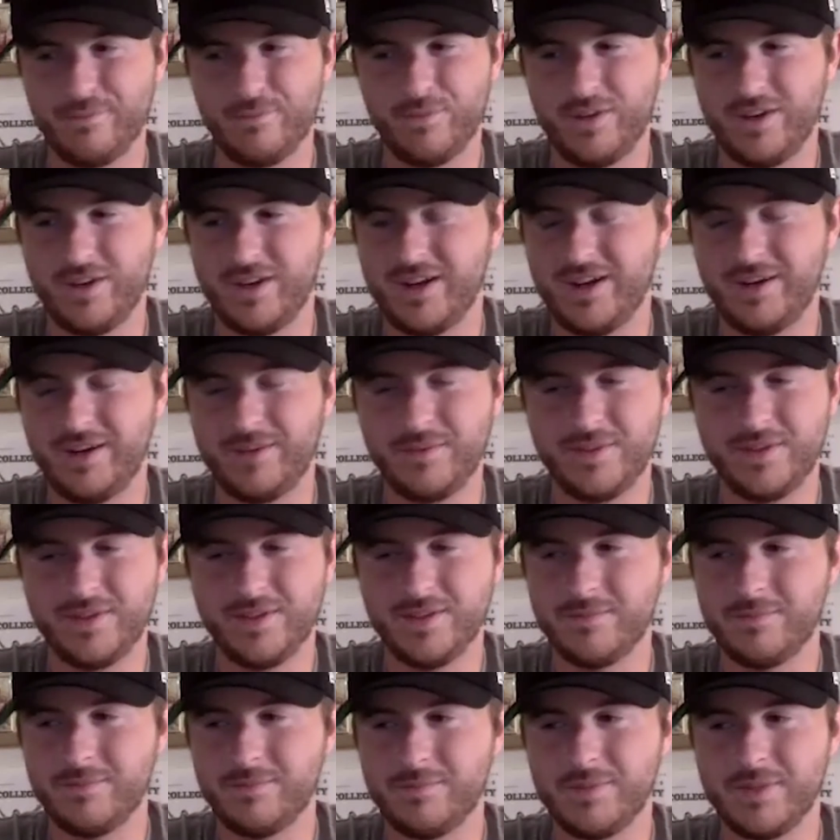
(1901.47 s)
I
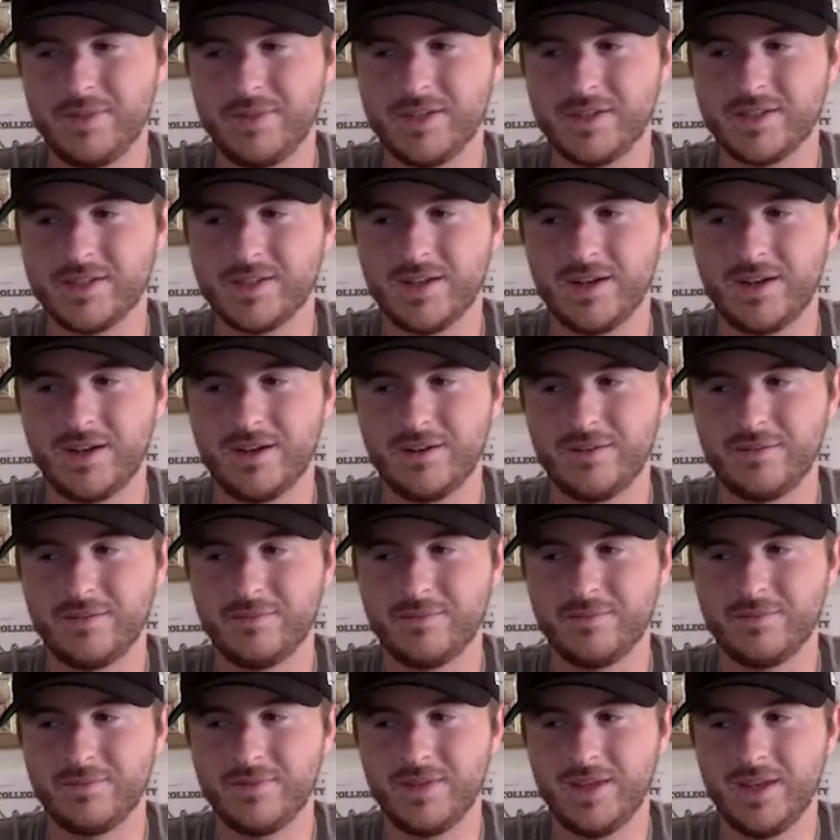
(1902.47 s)
mean, big time.
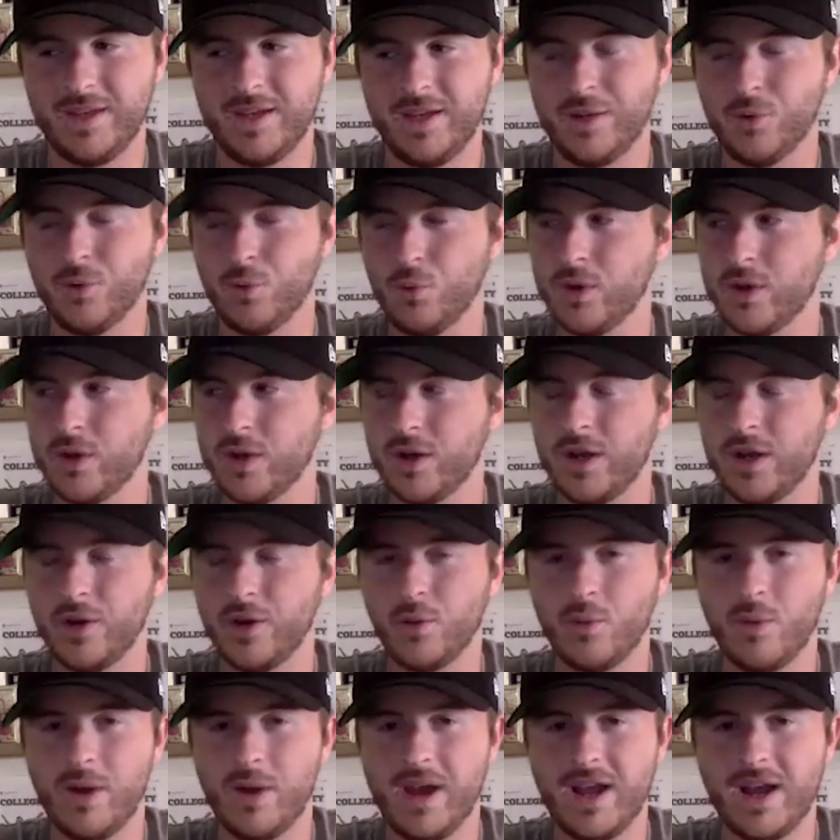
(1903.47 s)
In a
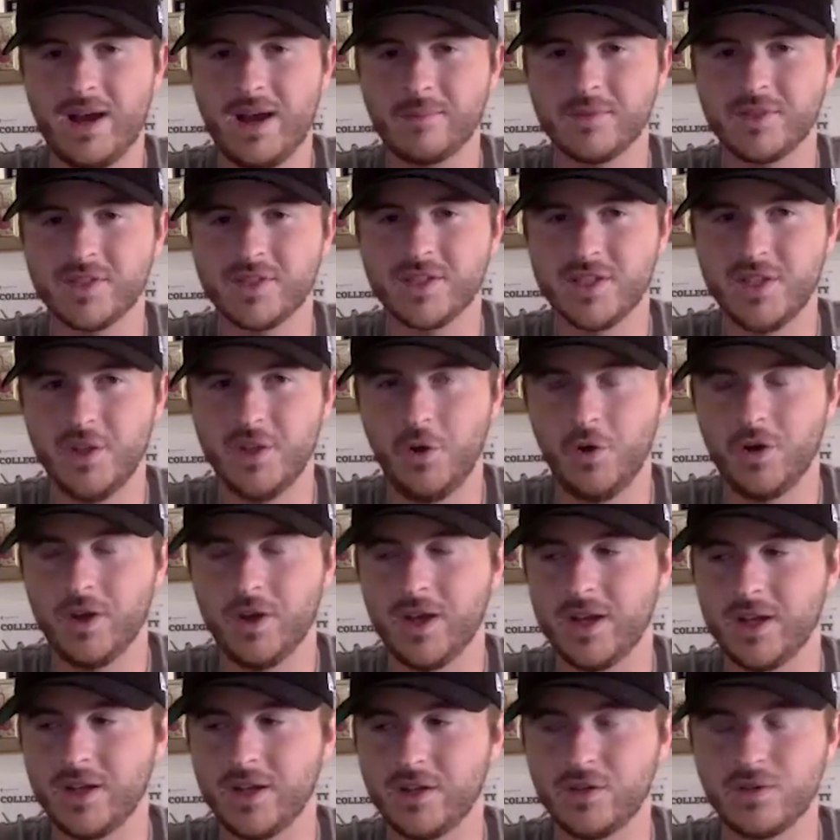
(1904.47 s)
way, I'm still
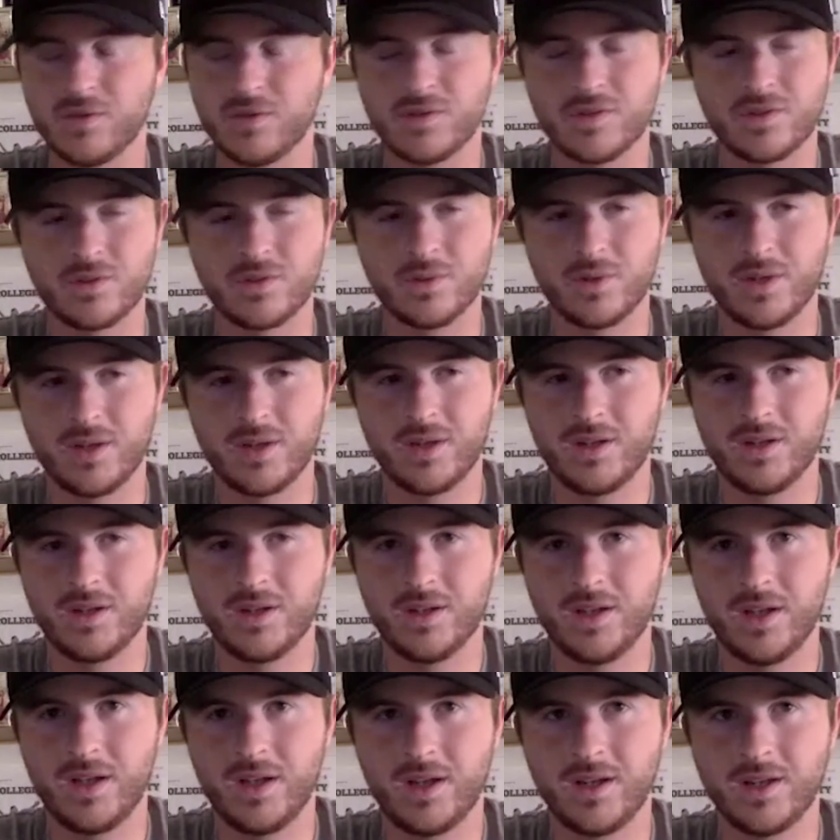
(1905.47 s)
getting used to it,
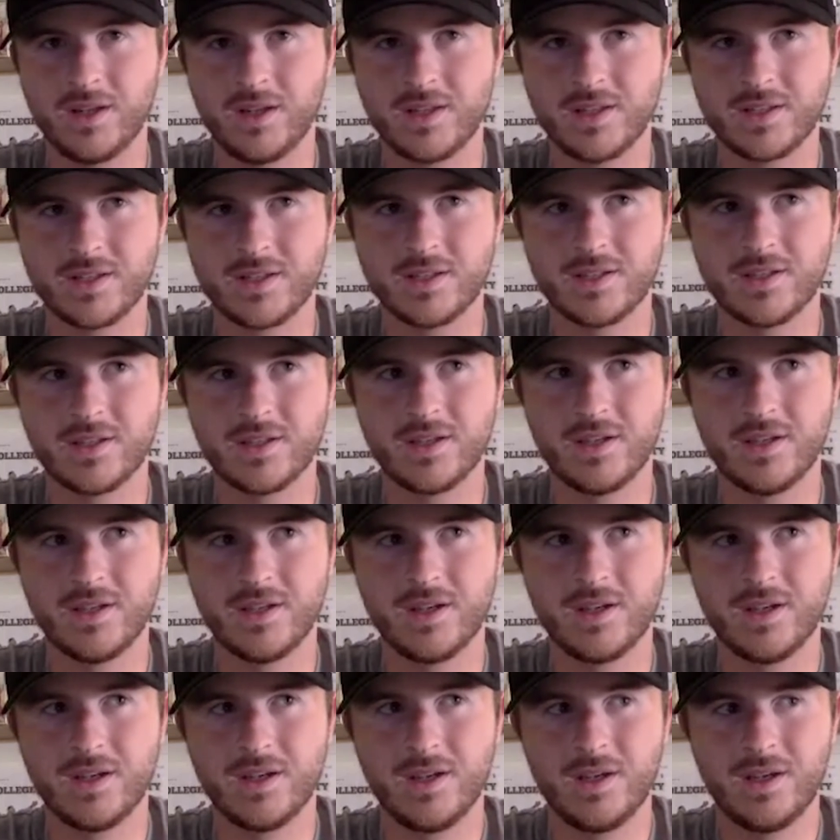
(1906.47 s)
and it's
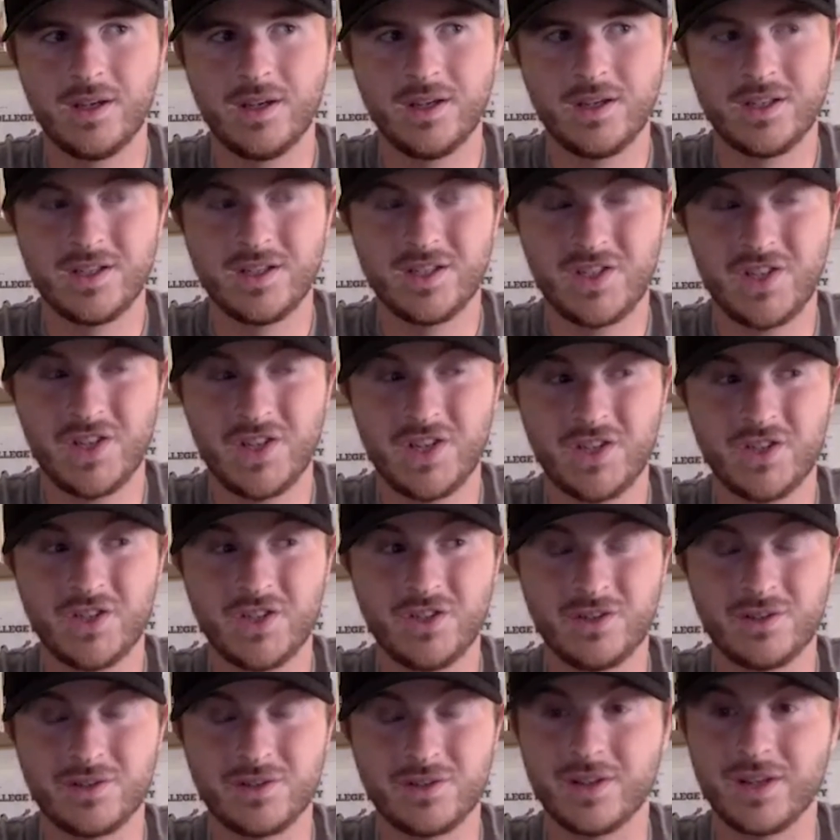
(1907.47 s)
6
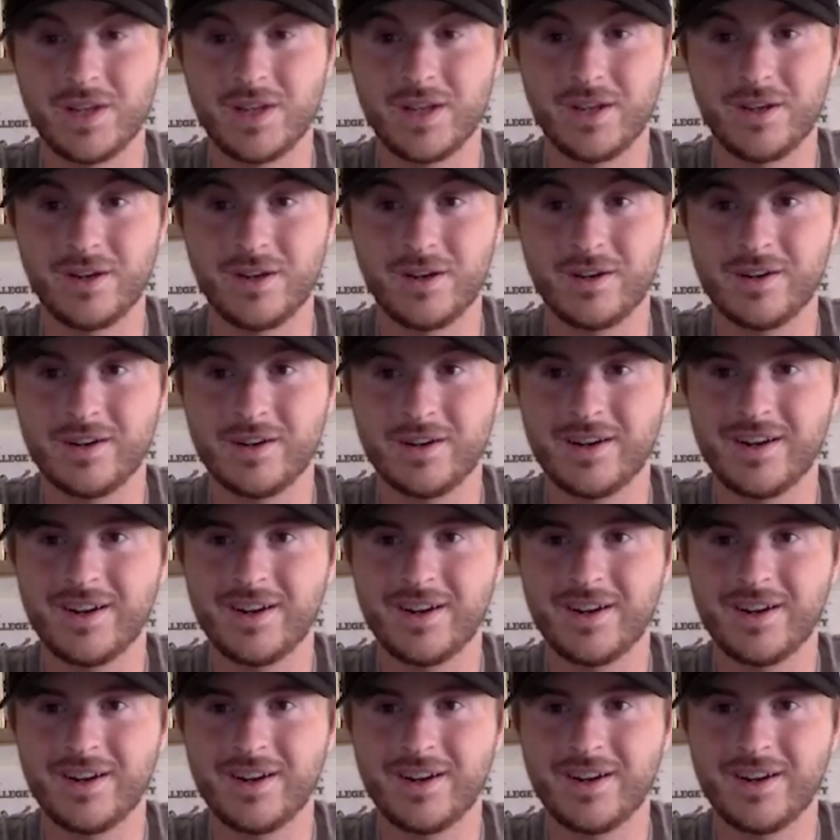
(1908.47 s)
years later.